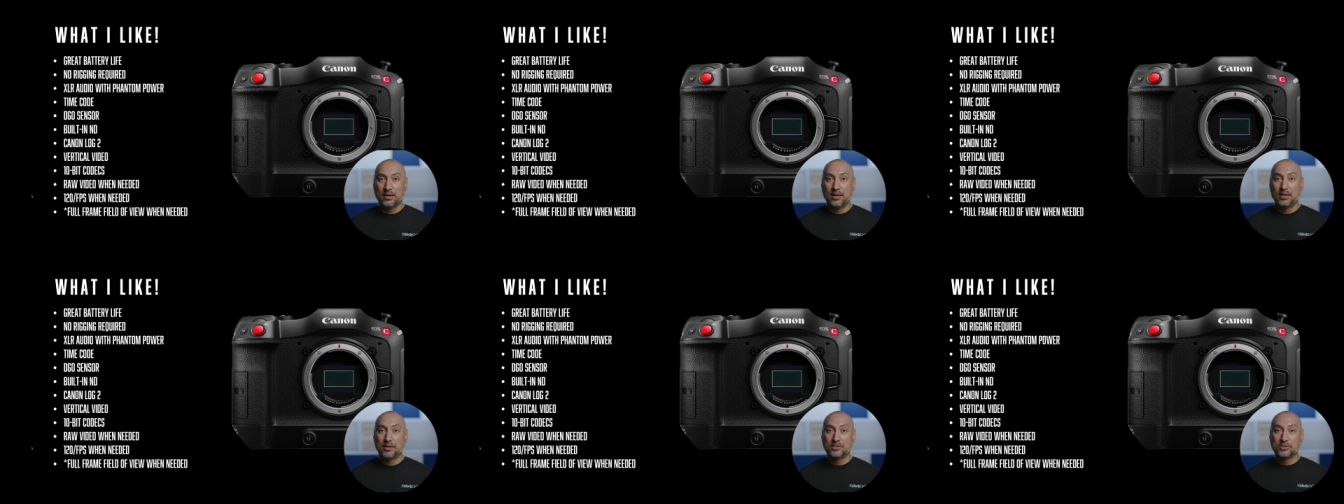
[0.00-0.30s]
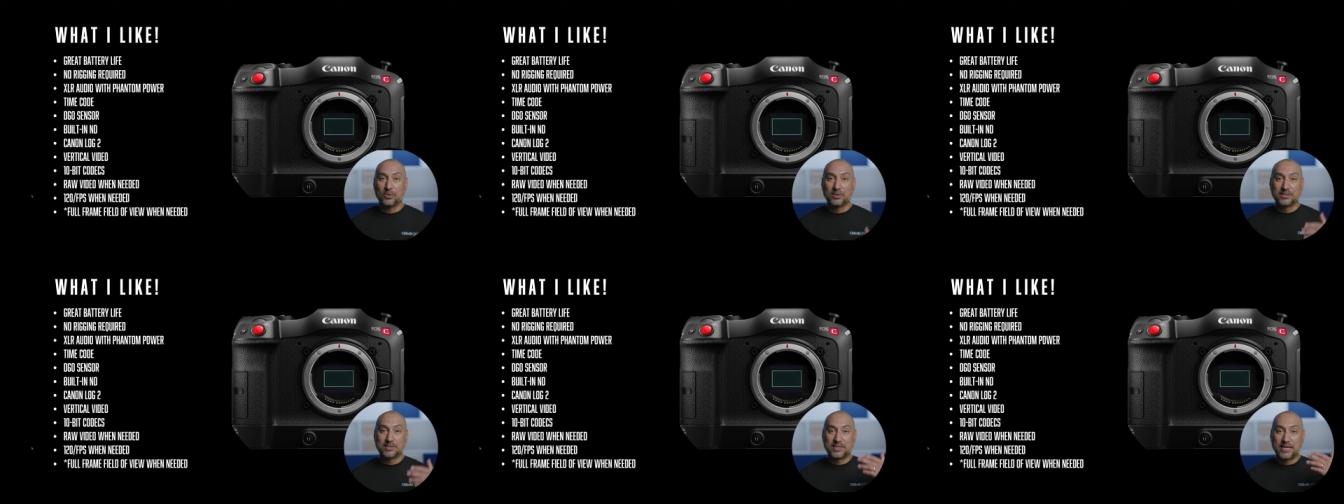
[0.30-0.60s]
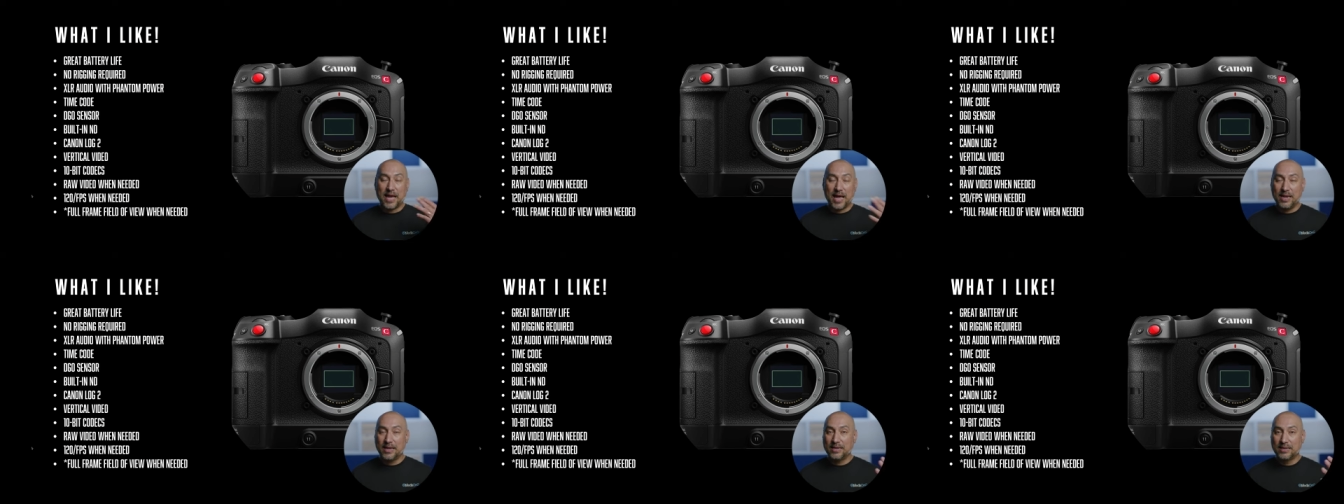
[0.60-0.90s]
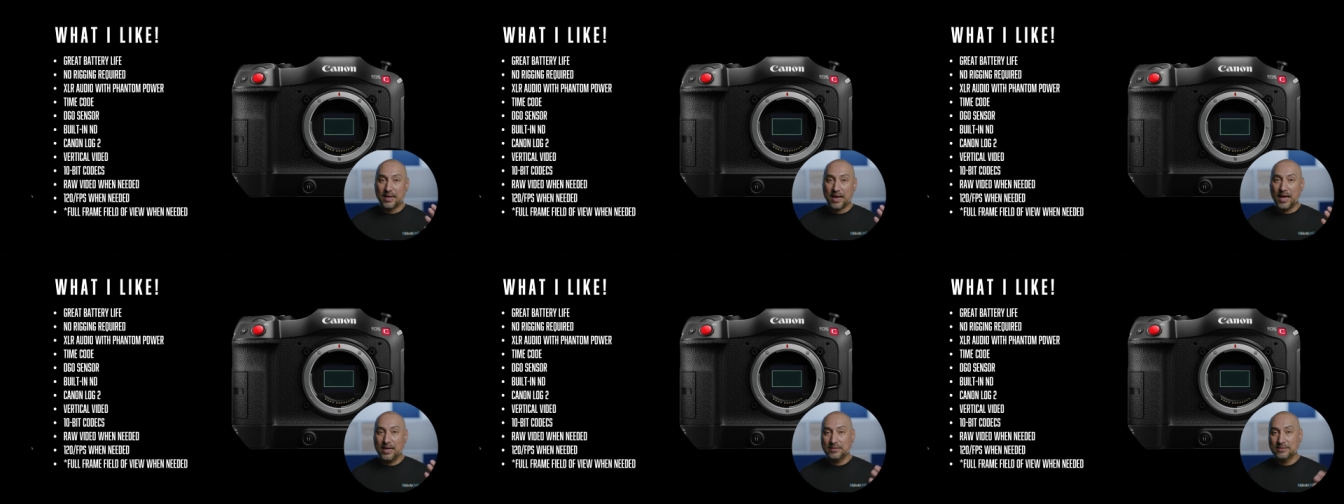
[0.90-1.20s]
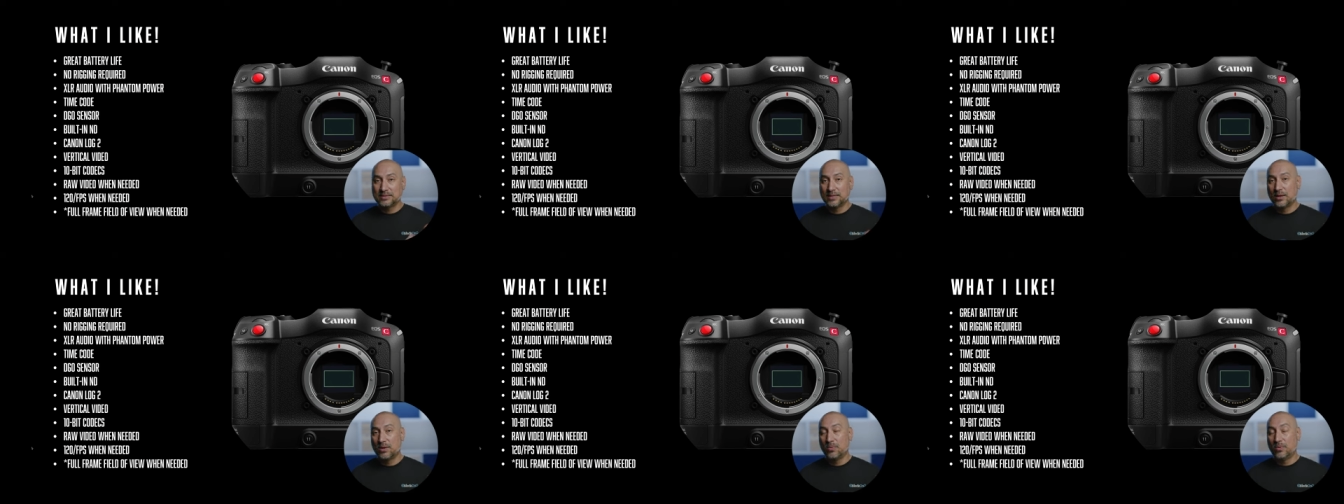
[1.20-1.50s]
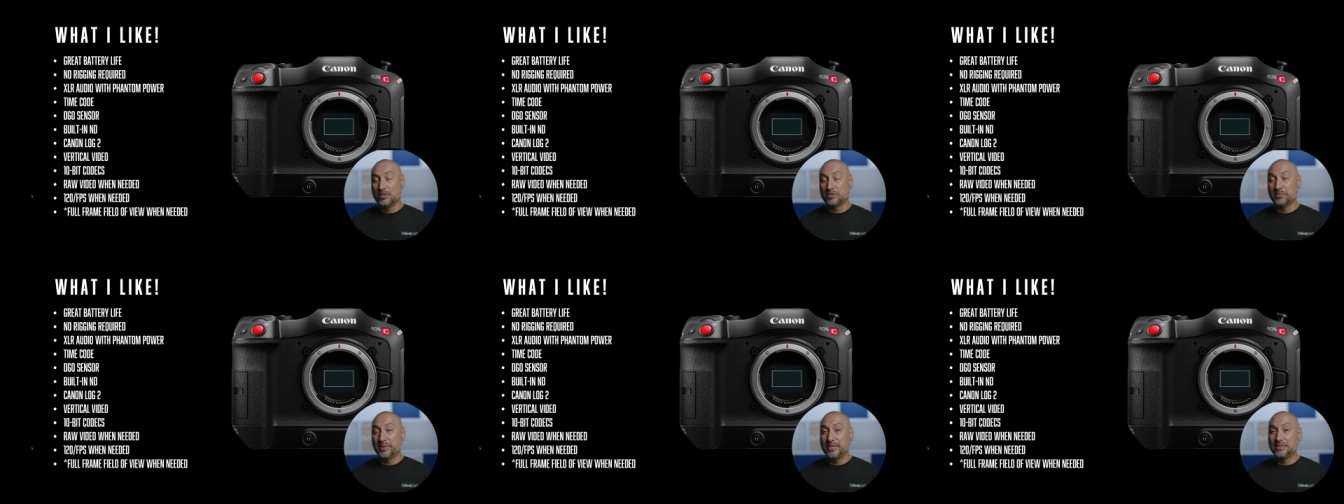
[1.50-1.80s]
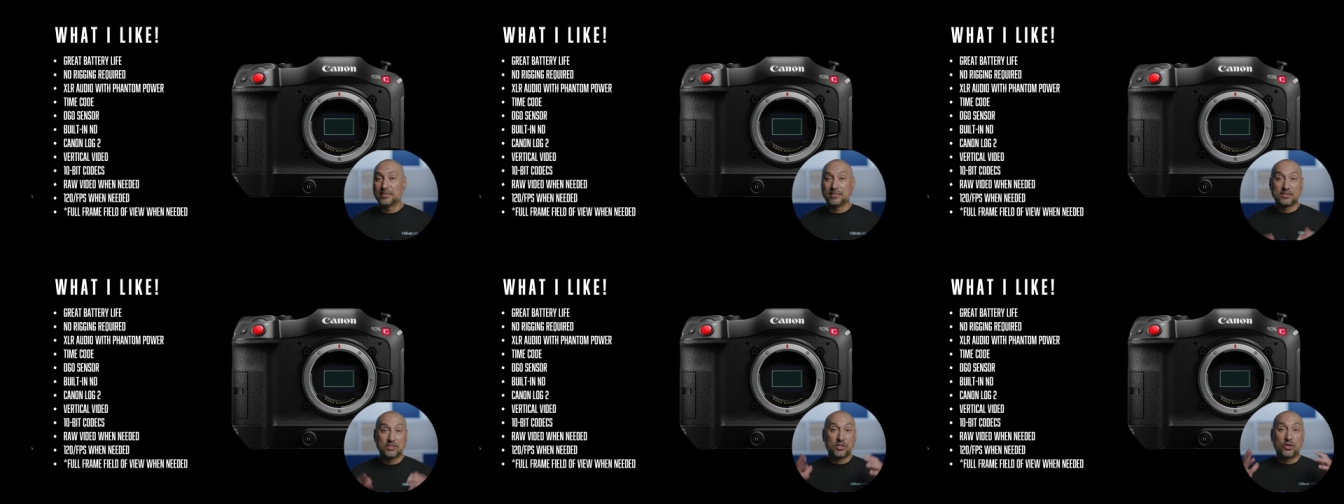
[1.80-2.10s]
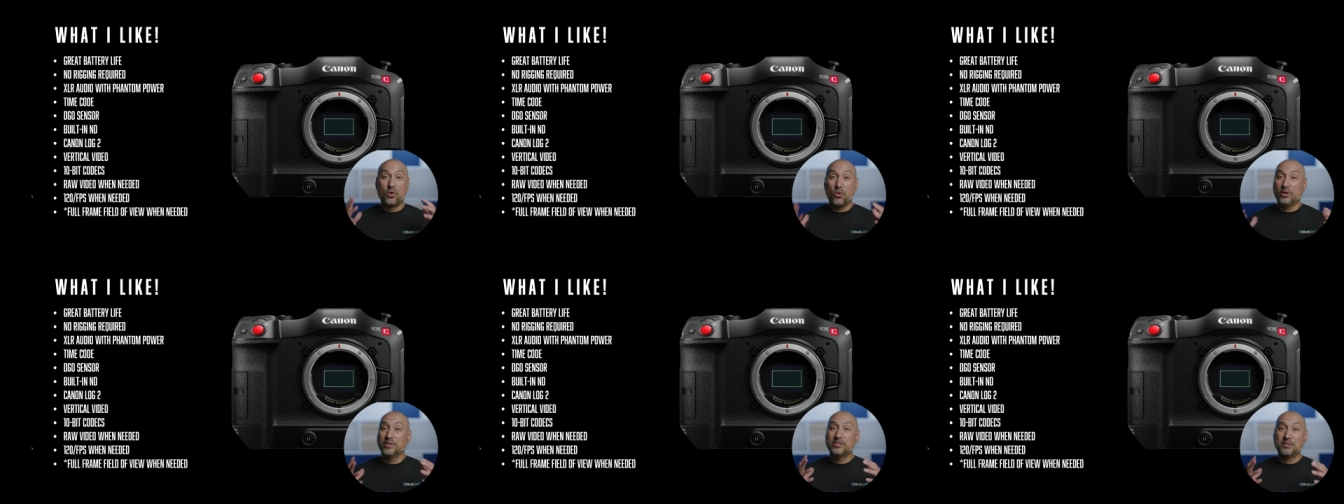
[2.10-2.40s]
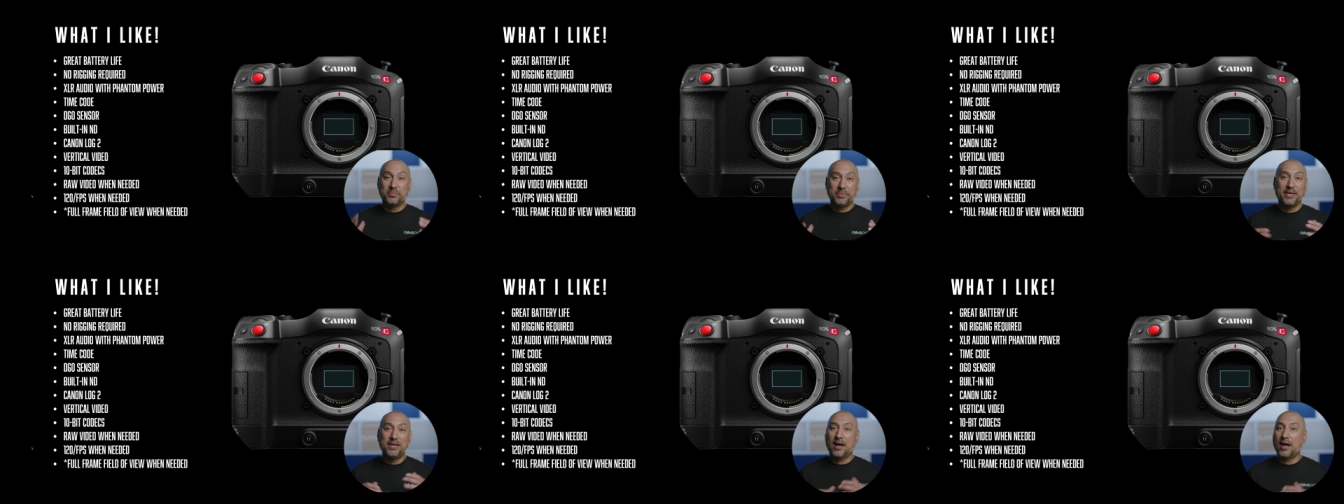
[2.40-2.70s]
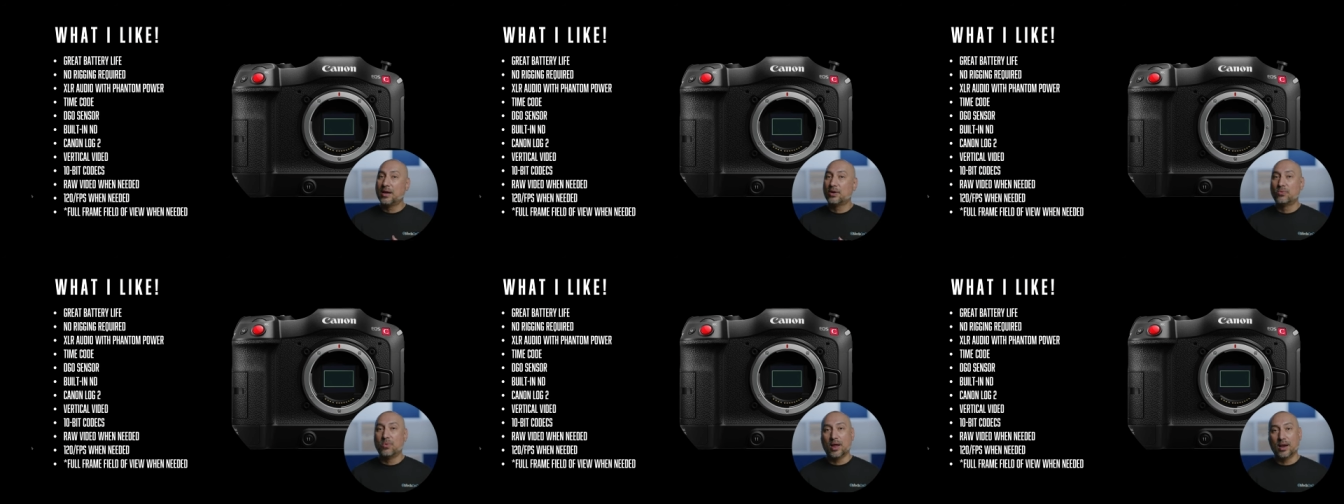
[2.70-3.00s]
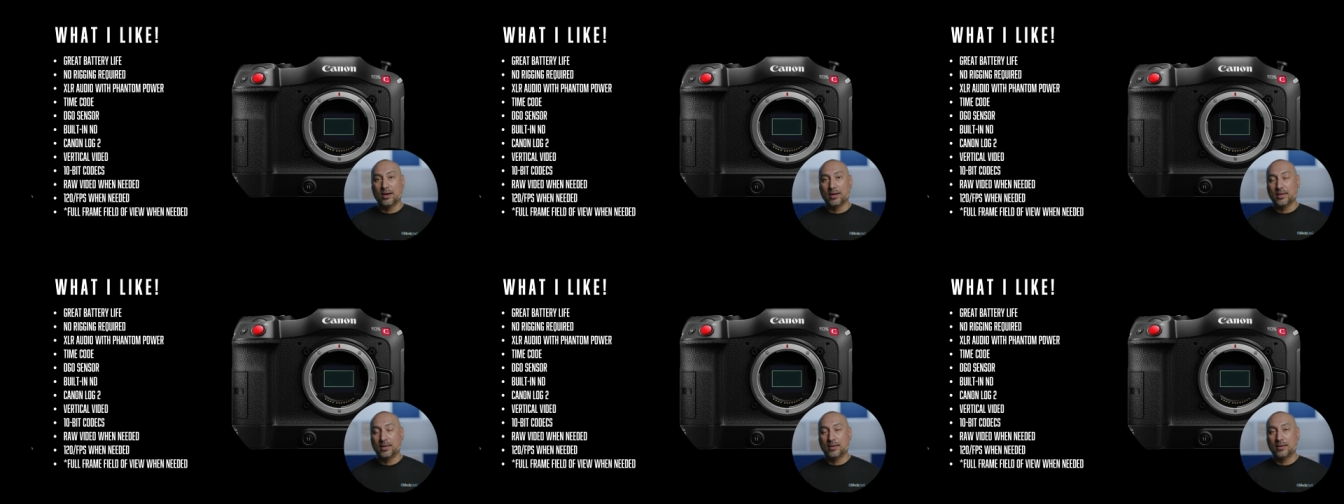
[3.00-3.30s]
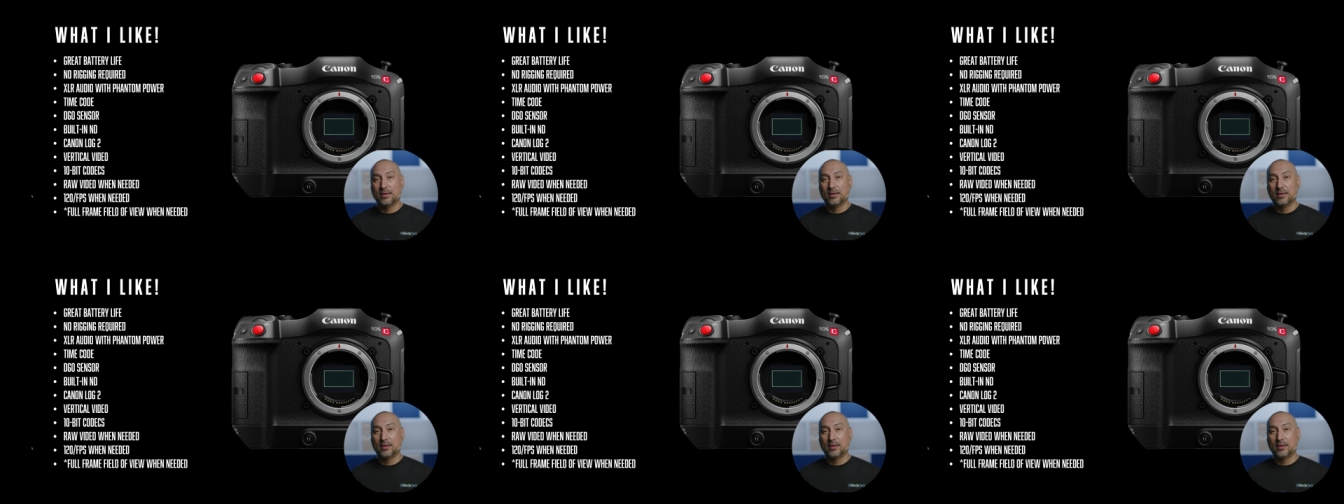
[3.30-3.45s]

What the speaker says: So it's Canon glass, which means it's going to be high quality.